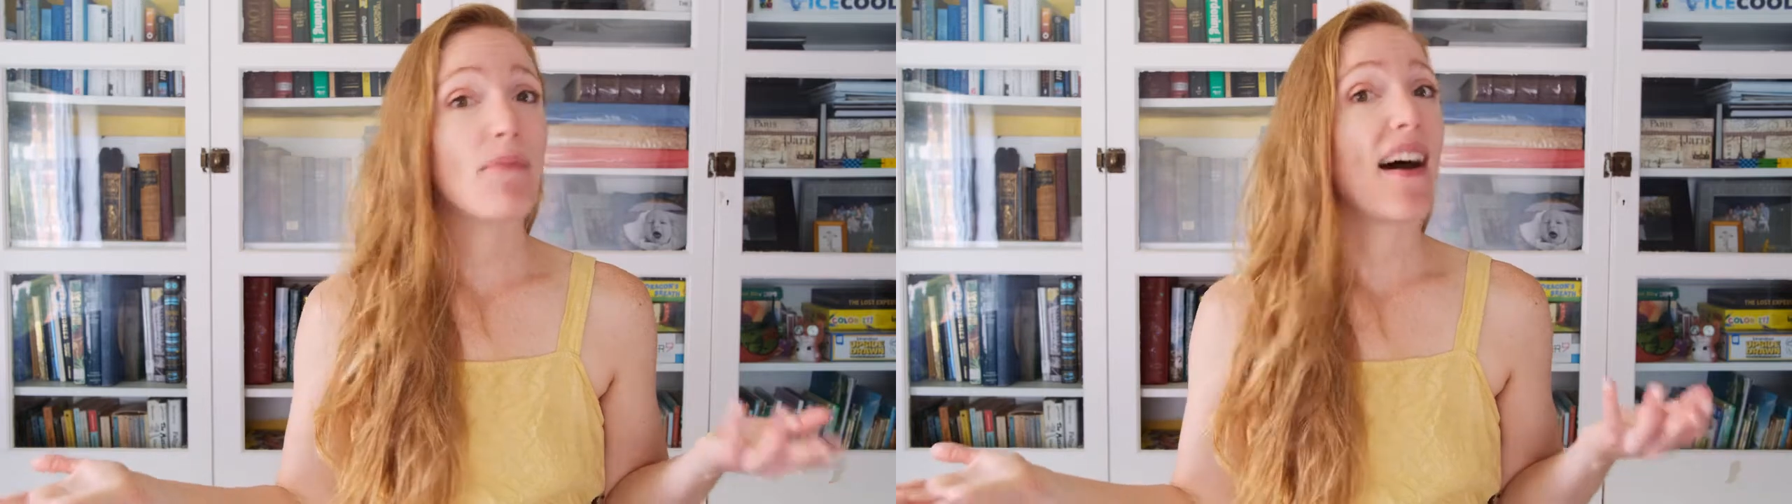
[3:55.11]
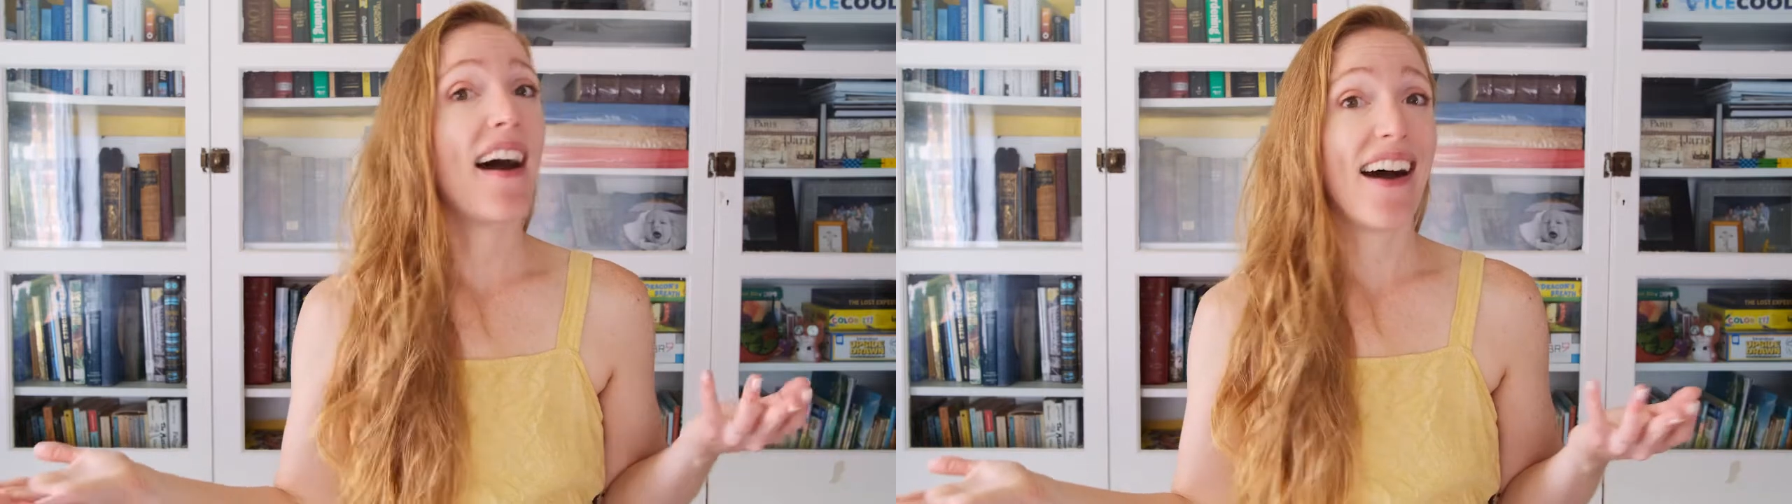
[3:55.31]

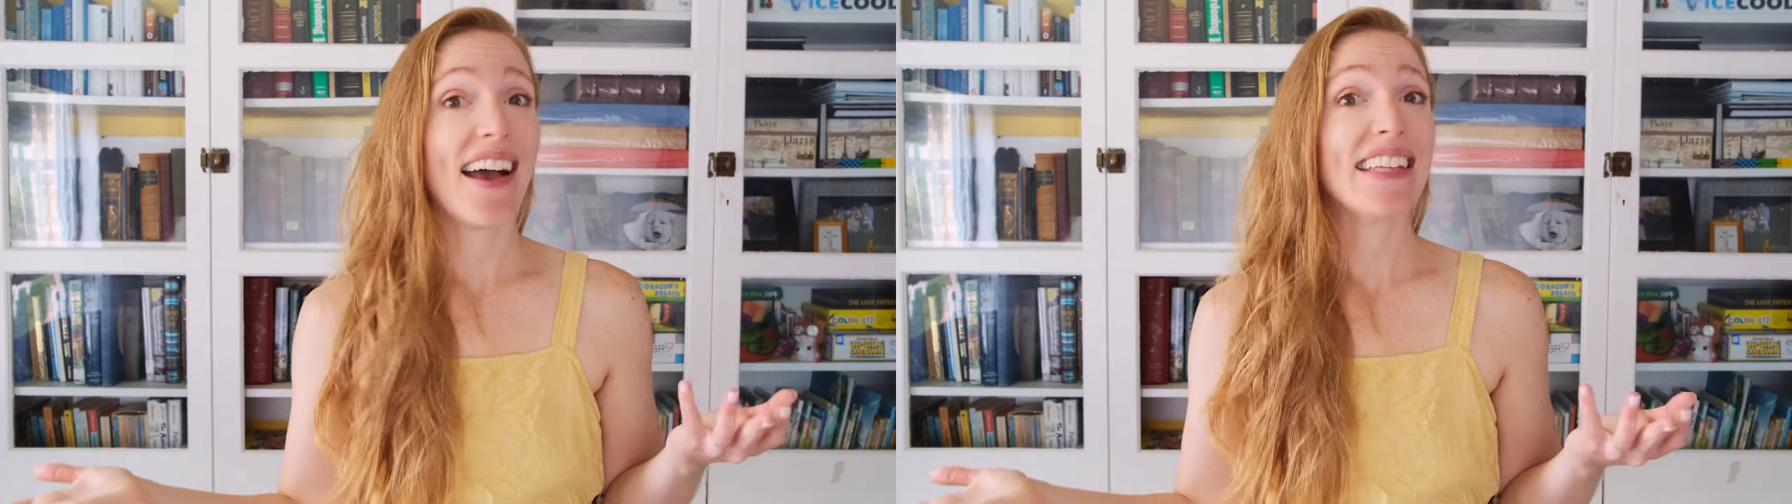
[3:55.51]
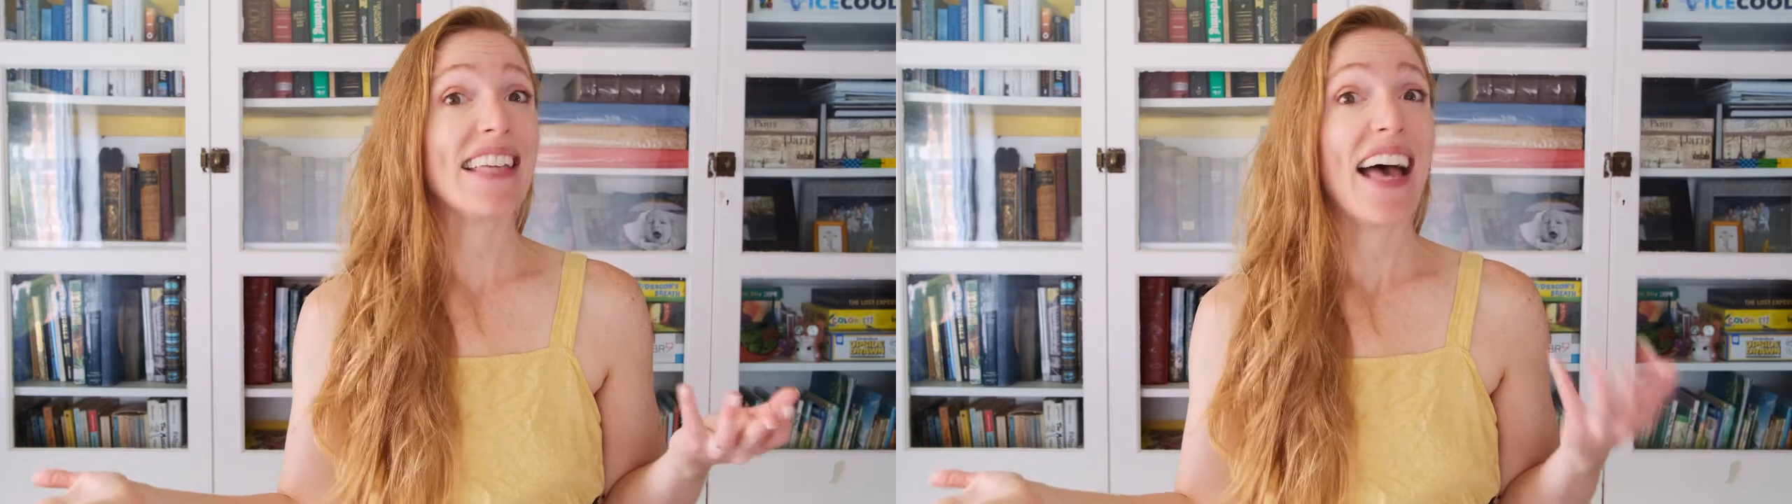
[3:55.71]

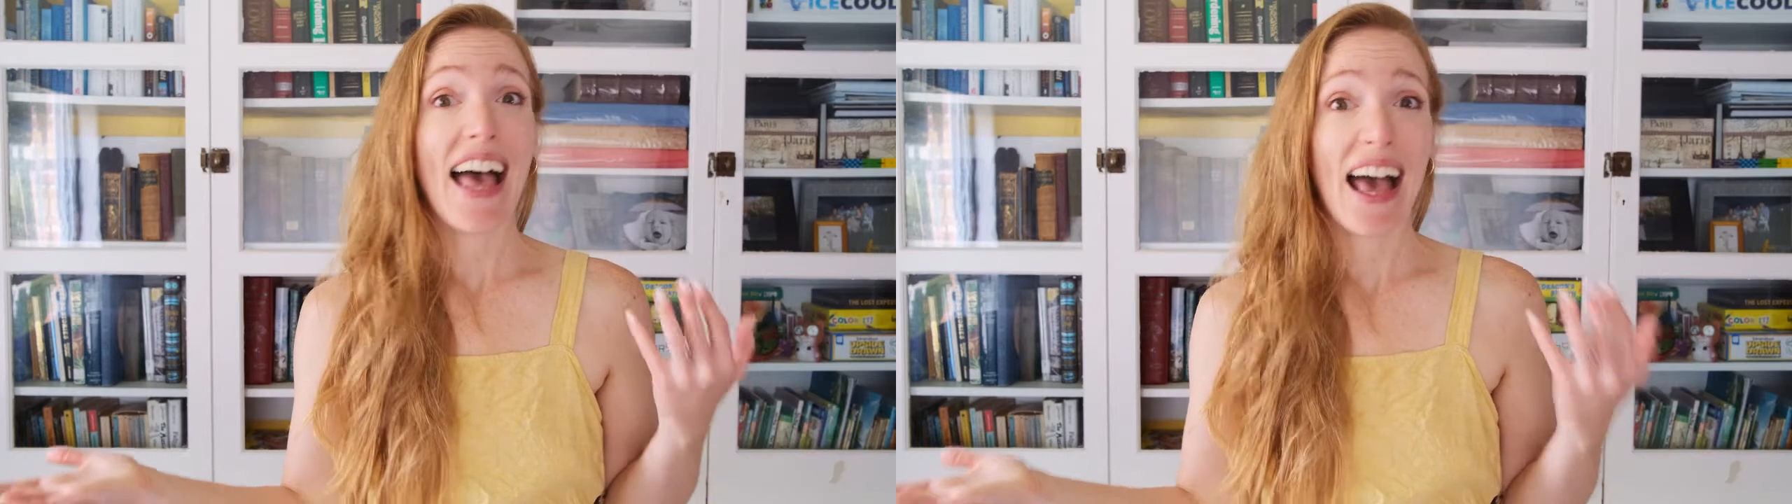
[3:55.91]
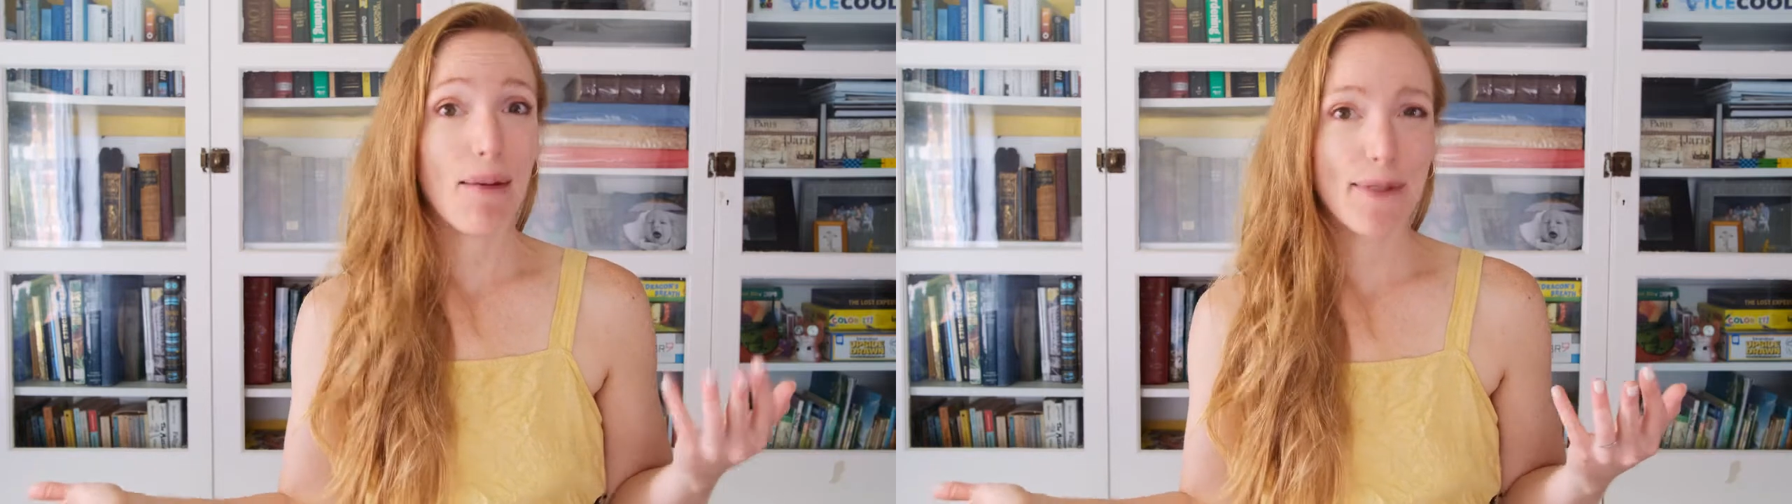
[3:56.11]
behind
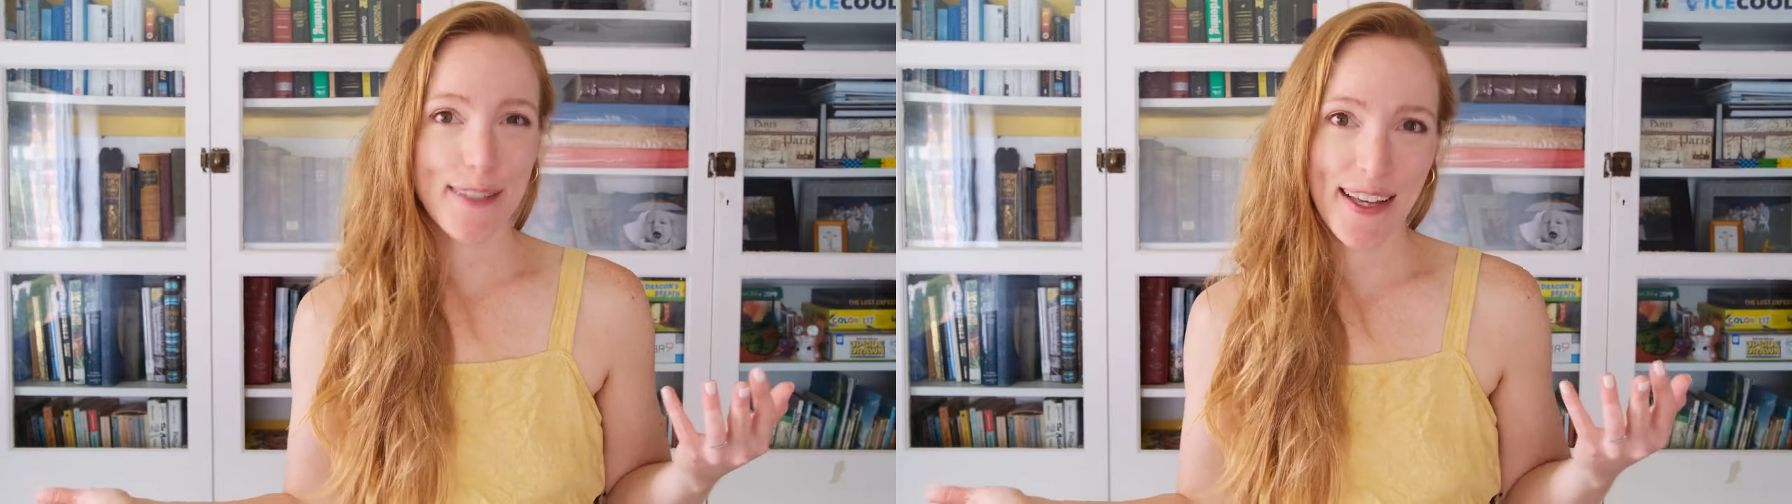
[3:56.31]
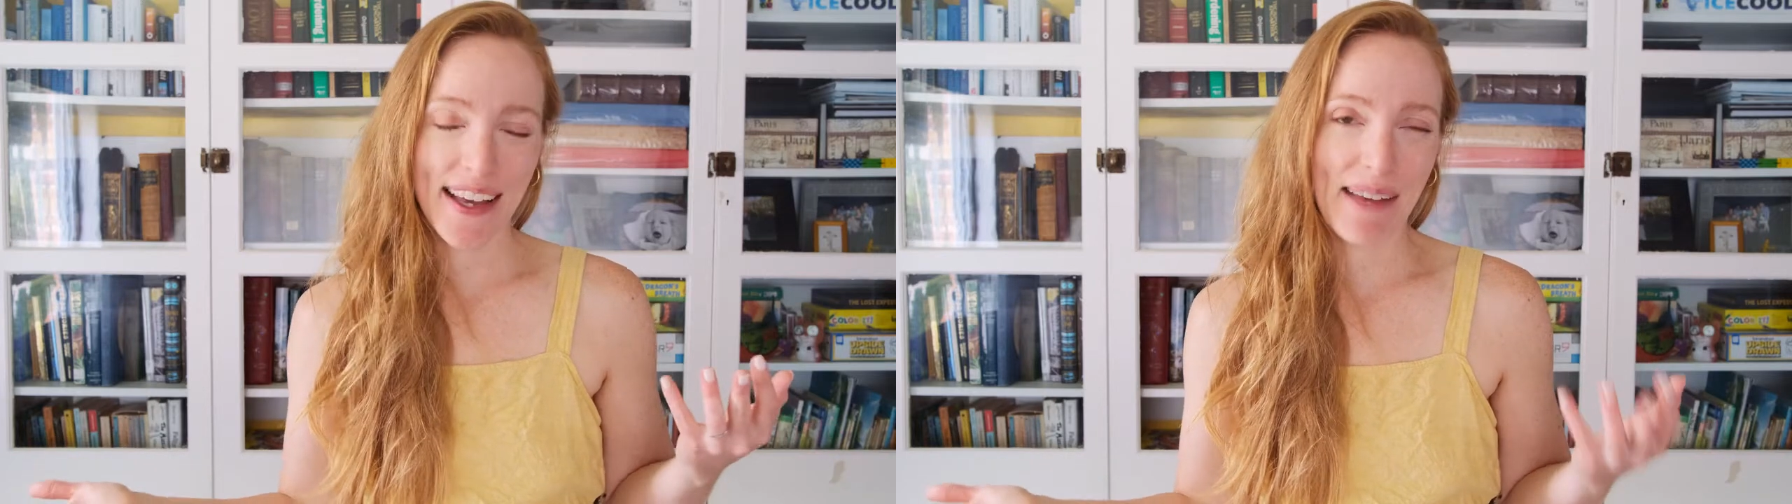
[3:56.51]
Hammer
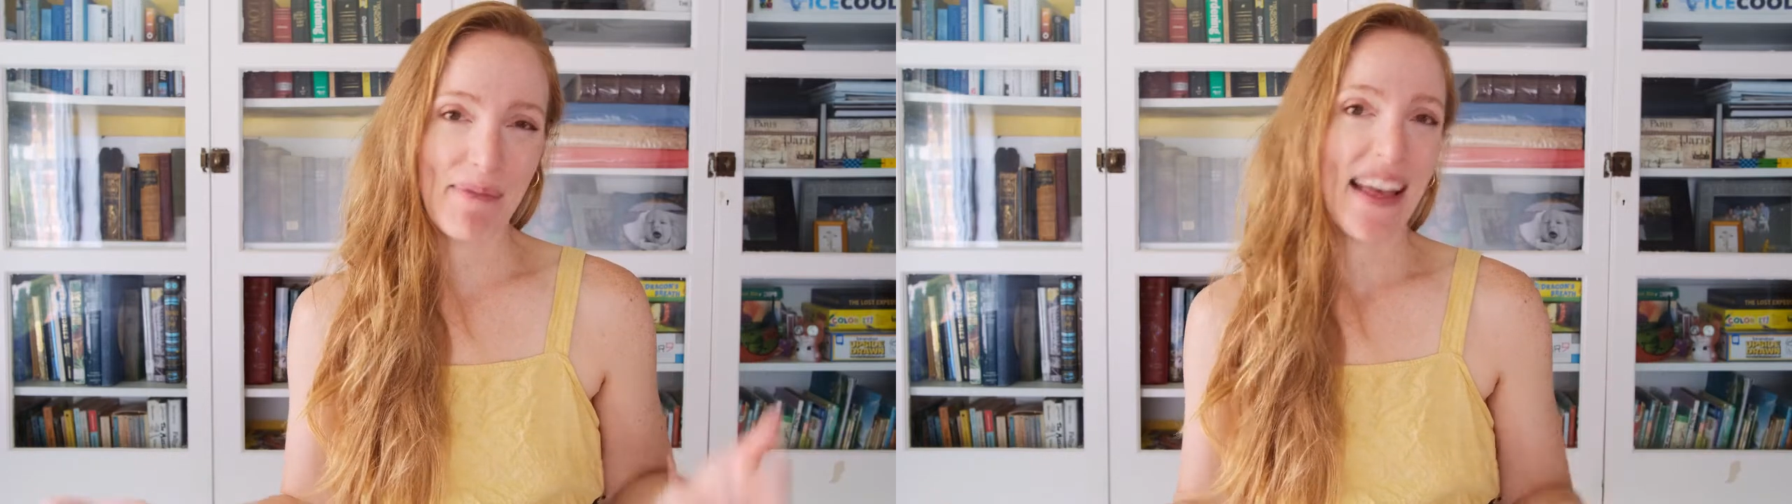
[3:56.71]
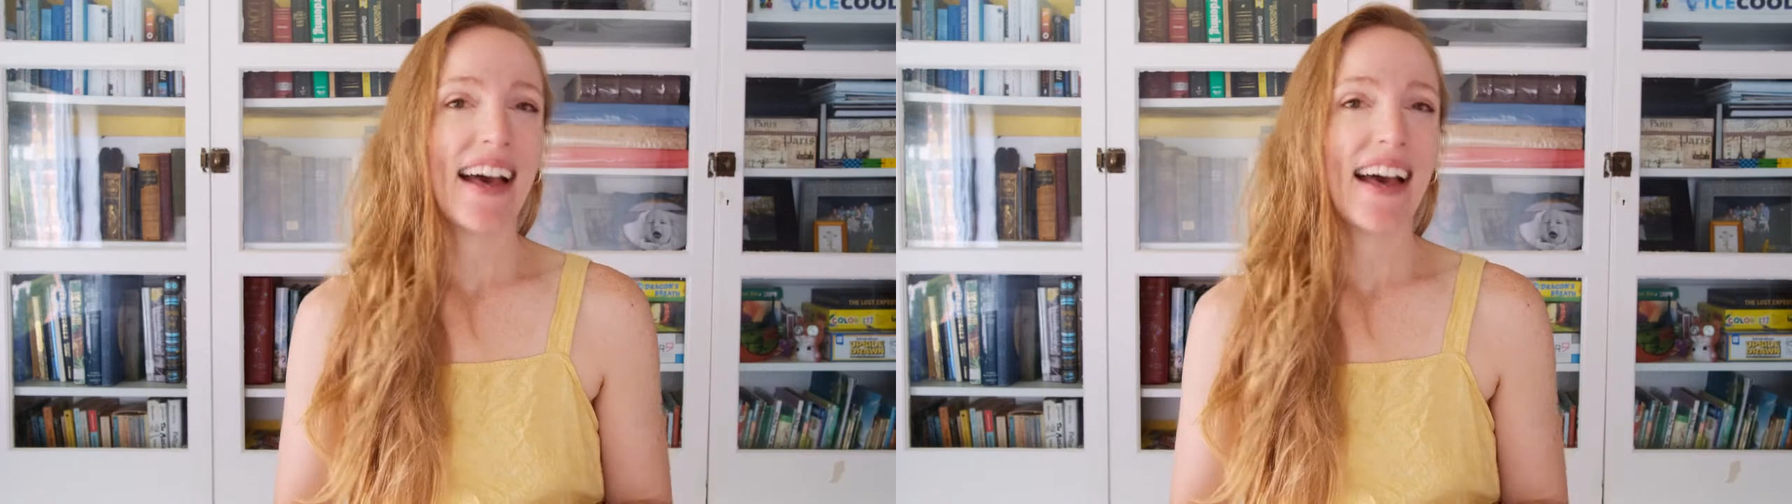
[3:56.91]
Time.